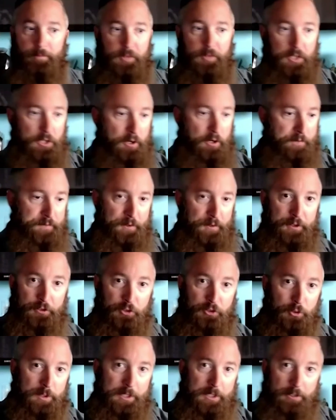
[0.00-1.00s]
For the
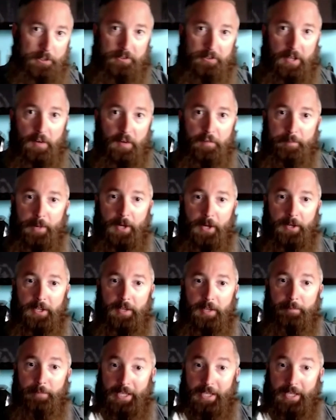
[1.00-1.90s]
do-it-yourself market,